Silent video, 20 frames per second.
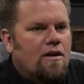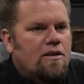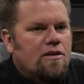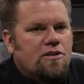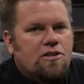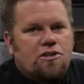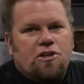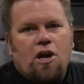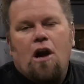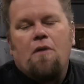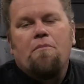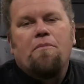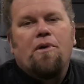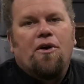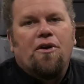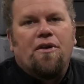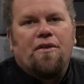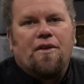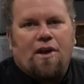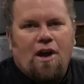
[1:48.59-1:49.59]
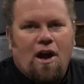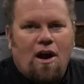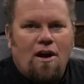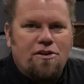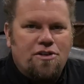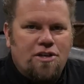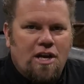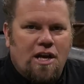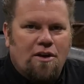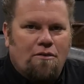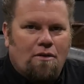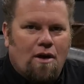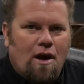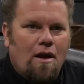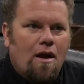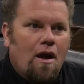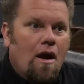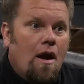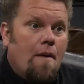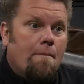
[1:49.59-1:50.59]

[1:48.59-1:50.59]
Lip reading: Start building the car in January.